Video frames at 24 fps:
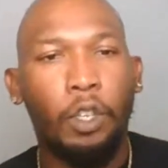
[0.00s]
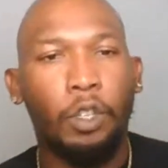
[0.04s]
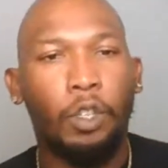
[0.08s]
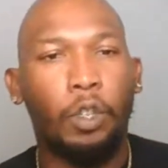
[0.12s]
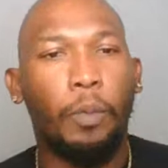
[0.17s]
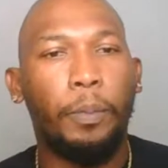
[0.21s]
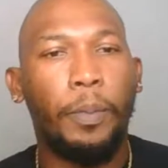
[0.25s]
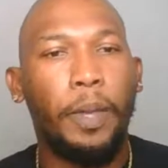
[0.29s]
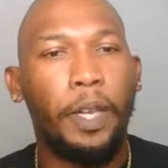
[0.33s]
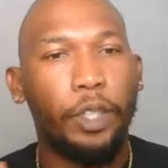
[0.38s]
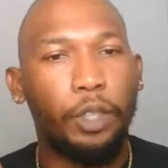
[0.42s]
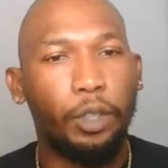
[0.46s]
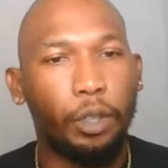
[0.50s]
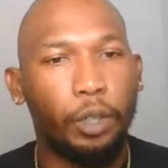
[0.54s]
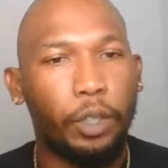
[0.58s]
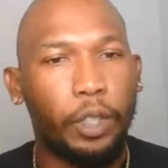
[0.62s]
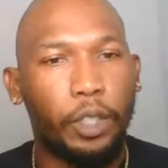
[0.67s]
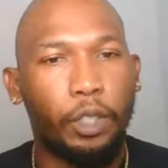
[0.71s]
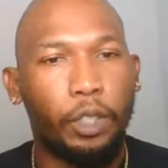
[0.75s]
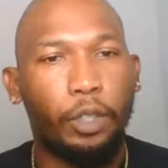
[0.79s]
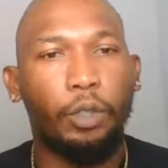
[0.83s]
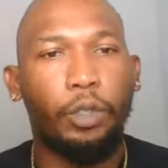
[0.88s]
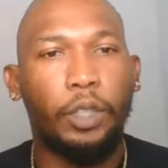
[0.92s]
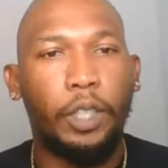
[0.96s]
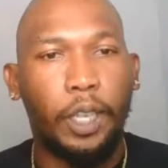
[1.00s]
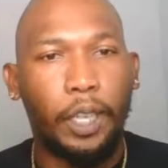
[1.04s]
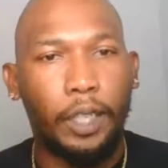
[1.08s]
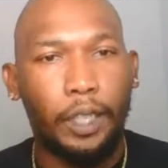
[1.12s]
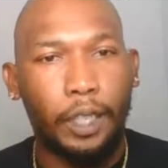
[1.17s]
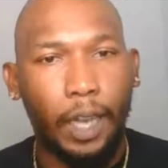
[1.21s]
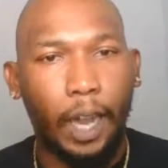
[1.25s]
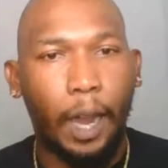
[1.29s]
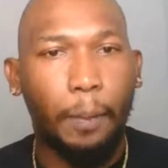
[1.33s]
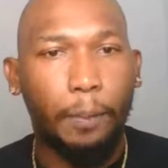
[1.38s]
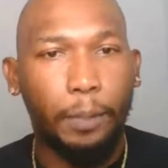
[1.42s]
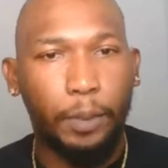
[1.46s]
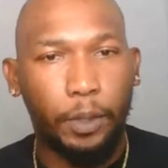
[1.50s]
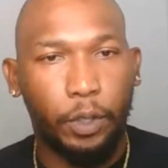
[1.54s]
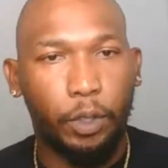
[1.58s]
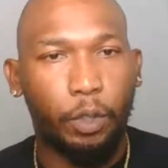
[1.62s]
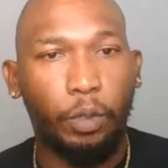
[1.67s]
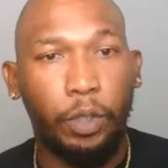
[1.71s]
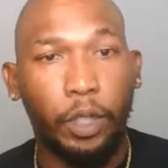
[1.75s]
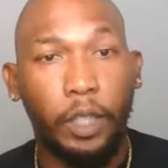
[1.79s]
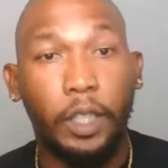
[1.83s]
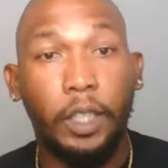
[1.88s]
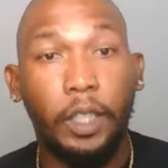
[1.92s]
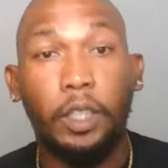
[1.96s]
So make sure that you take the
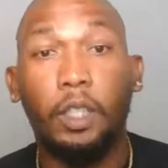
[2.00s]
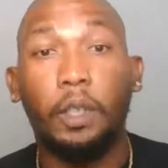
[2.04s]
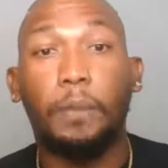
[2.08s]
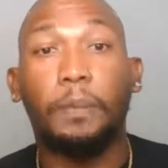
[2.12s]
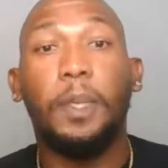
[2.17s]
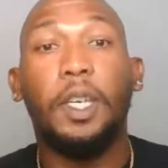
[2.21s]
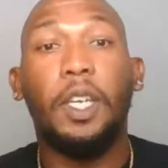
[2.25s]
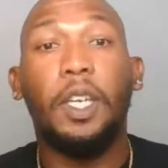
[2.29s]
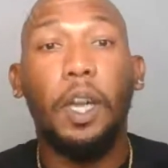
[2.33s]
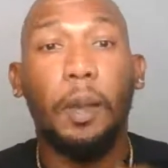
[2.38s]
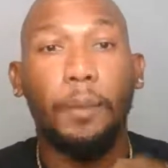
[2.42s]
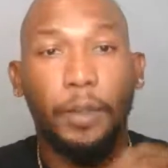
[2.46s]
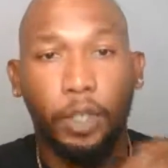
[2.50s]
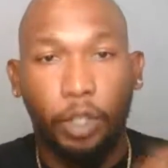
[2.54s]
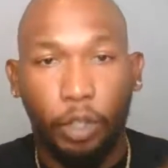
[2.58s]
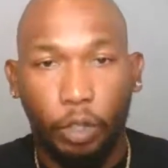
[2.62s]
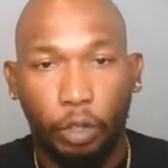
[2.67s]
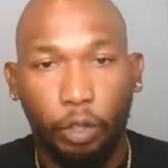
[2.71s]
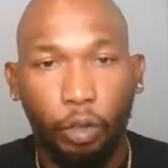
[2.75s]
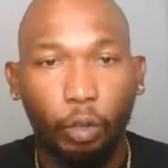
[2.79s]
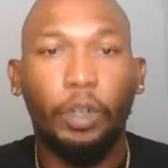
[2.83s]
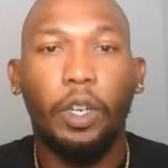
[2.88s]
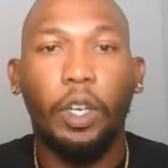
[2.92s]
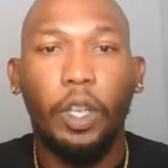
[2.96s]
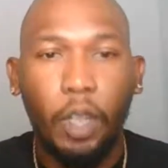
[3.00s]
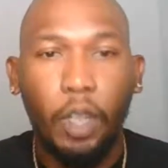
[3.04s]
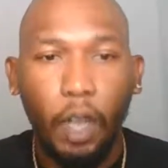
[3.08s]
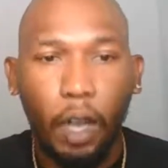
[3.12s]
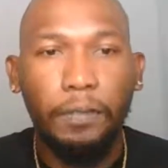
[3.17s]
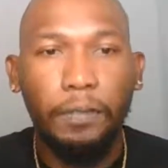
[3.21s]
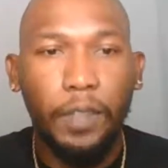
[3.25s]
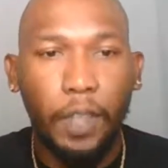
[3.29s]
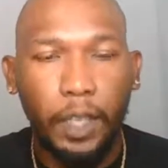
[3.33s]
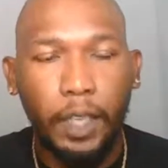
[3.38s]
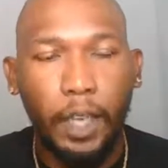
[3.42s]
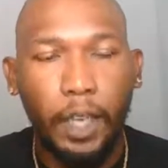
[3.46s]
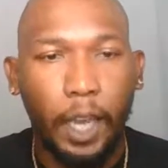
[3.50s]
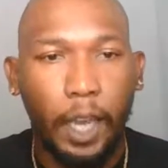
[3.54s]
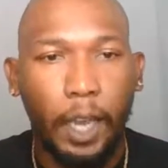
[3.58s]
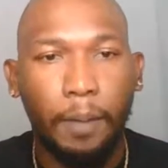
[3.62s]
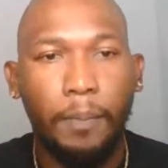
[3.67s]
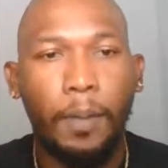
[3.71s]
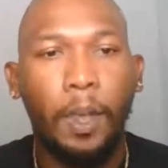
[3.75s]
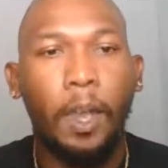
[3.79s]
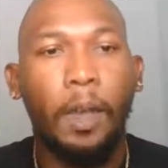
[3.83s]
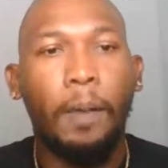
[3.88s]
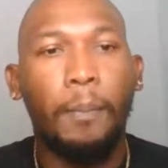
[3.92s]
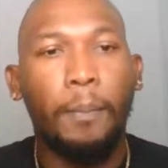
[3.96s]
opportunity to become a student of the
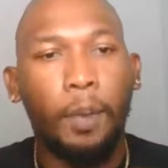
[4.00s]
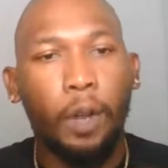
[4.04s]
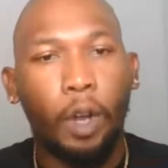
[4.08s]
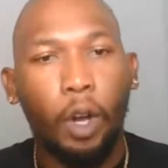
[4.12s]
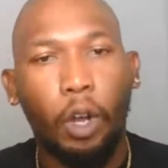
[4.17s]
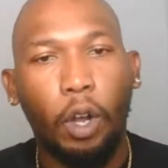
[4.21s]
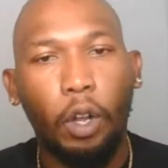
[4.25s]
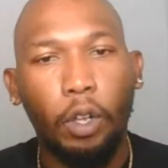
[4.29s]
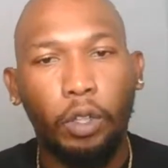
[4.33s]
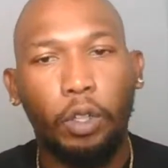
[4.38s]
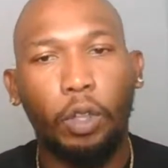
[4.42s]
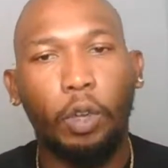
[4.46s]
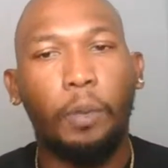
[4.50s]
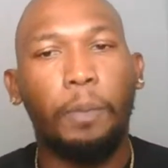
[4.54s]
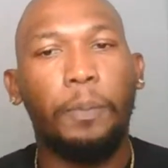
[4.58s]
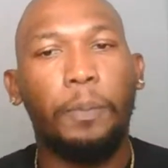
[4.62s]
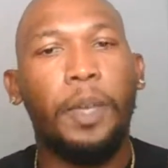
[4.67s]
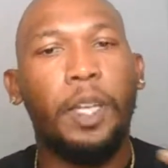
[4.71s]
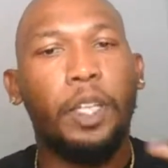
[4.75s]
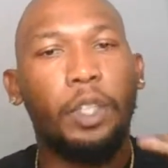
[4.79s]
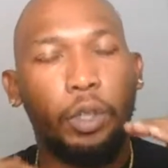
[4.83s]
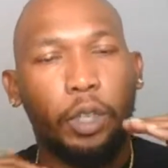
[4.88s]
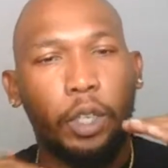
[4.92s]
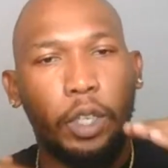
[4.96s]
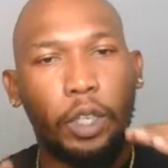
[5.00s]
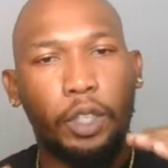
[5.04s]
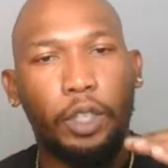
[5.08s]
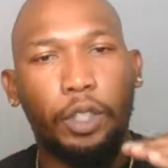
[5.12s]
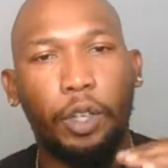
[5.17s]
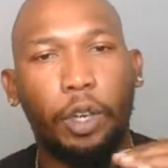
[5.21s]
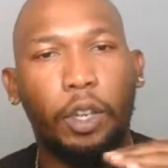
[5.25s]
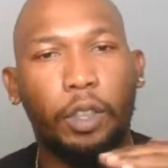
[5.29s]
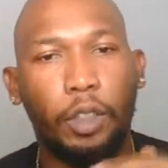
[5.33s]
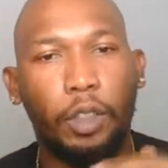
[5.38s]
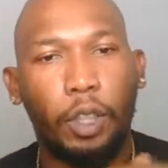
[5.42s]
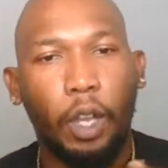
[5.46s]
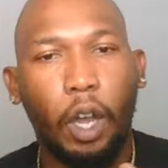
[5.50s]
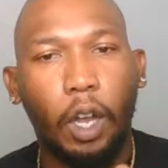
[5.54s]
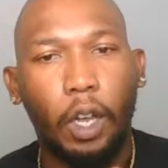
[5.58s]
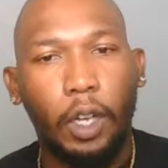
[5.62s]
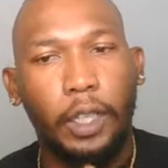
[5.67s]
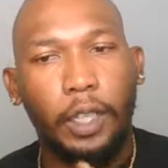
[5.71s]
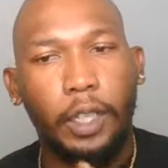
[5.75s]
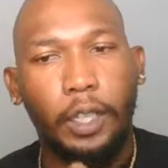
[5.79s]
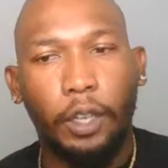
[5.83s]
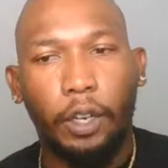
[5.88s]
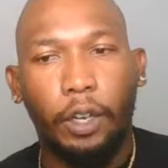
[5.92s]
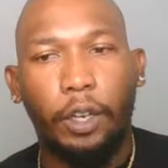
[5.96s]
game, but also make sure that you're a thought
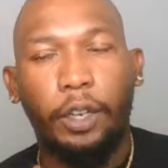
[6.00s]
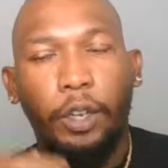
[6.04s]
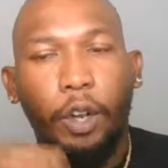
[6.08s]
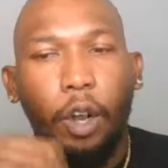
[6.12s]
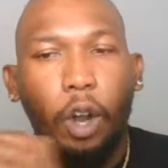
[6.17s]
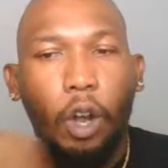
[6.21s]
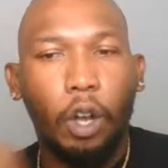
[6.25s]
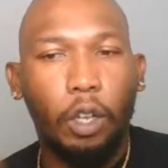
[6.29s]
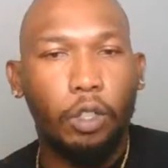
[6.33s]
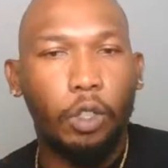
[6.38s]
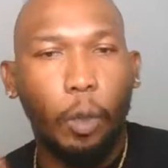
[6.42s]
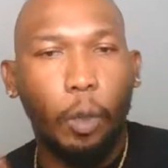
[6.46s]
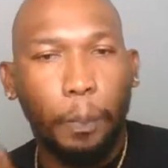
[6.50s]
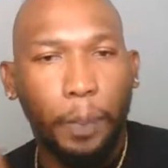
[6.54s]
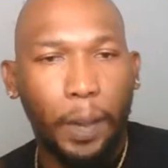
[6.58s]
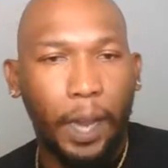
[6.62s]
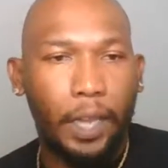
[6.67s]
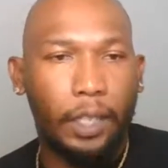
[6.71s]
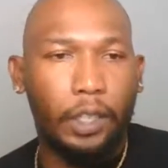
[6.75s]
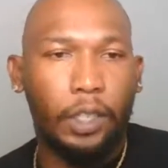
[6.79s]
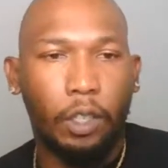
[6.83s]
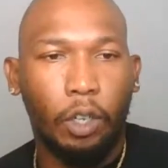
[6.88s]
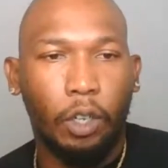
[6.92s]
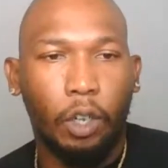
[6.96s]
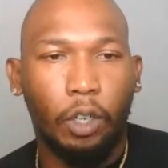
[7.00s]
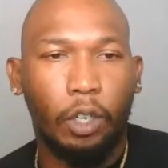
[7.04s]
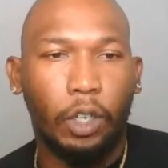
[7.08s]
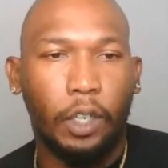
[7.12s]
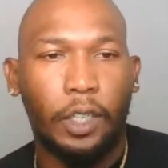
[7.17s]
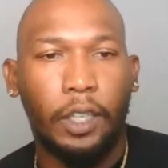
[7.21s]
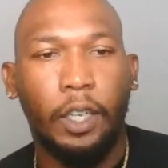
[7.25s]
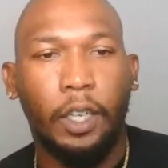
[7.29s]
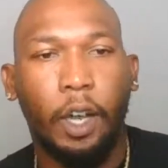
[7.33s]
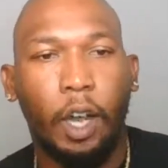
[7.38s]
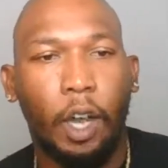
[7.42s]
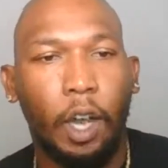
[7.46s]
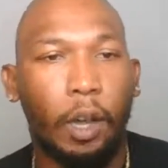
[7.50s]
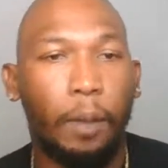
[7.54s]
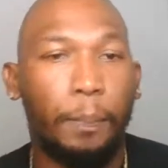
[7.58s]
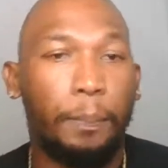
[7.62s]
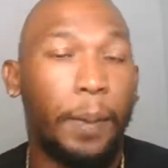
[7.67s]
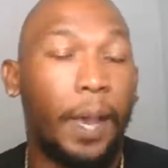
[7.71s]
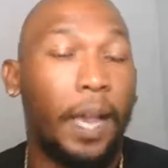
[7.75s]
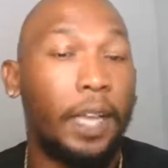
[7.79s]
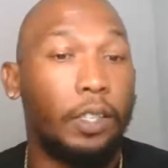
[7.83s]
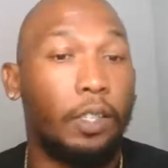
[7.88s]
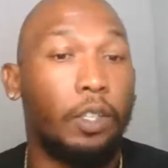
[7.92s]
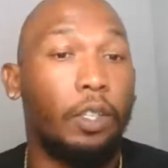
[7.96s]
leader and you're also passing
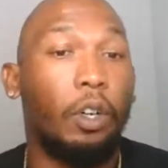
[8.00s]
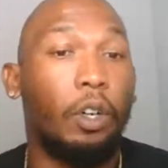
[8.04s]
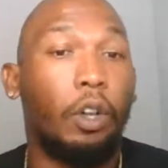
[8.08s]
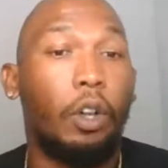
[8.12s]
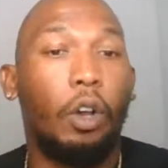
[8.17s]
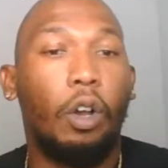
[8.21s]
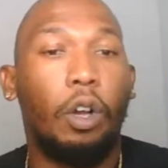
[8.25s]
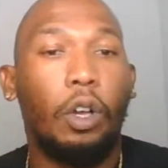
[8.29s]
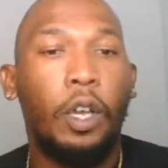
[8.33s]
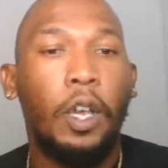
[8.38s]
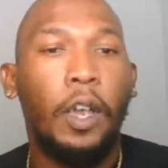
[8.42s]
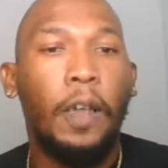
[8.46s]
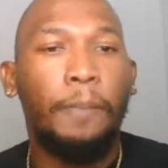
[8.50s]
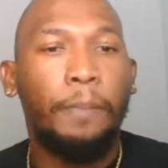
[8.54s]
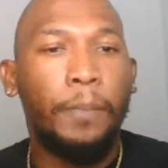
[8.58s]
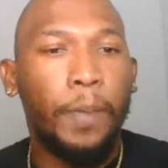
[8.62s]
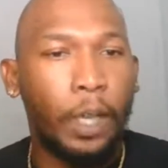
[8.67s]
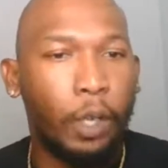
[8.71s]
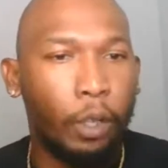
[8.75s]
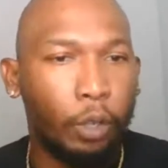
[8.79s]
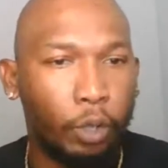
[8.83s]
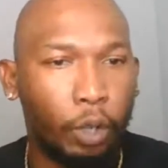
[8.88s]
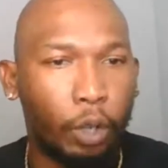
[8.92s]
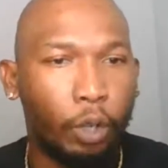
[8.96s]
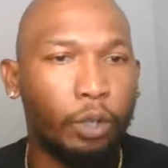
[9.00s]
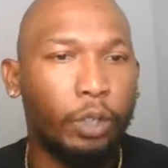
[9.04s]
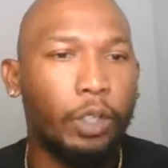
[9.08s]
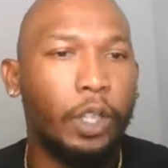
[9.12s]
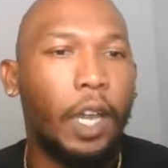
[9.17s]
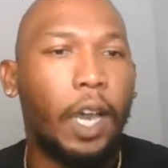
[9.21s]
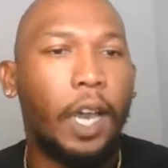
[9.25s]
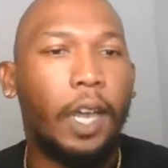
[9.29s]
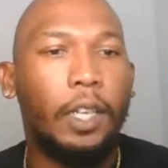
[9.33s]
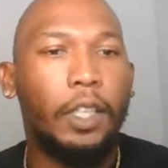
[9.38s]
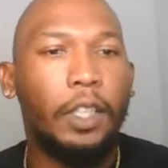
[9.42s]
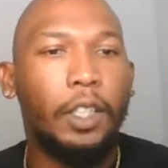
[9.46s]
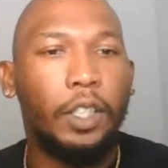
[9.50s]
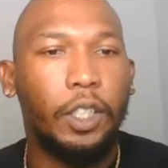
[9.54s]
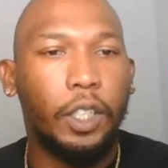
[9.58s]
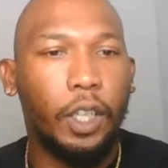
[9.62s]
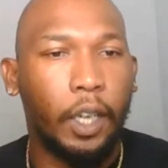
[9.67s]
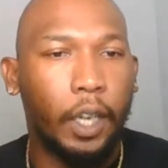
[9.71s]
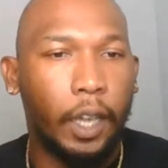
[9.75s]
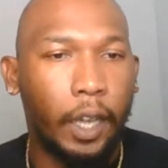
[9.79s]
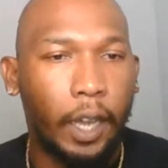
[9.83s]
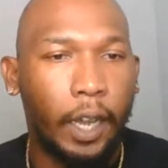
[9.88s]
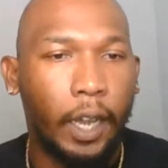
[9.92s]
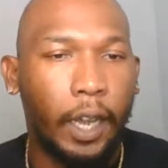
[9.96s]
along those knowledge
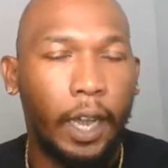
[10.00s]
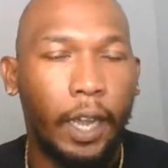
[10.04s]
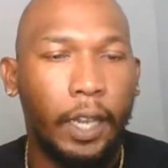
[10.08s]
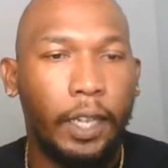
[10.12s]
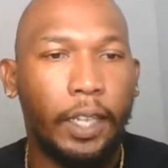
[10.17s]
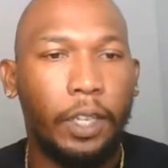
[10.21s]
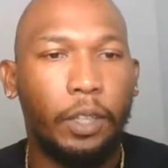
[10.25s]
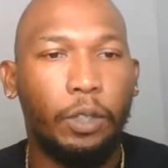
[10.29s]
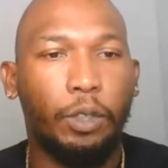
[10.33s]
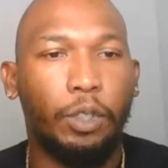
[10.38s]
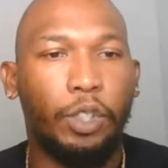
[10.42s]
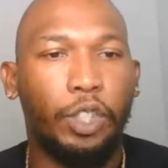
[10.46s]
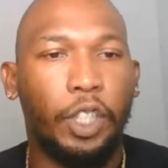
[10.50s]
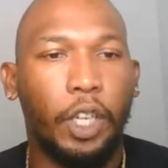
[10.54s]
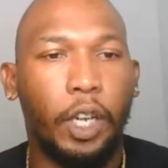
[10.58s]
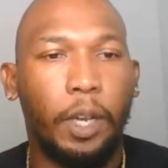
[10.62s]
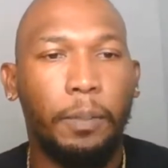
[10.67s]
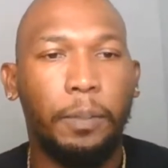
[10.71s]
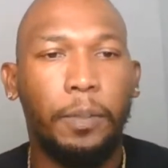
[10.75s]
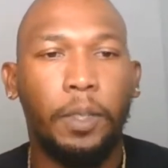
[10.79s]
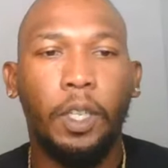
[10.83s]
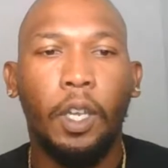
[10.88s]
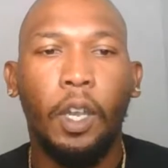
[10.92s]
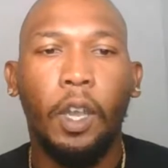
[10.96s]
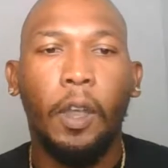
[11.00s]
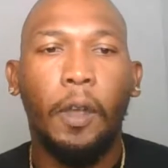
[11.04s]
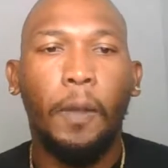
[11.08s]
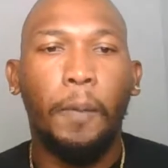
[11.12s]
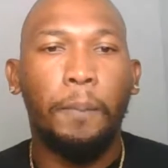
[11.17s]
and those gems,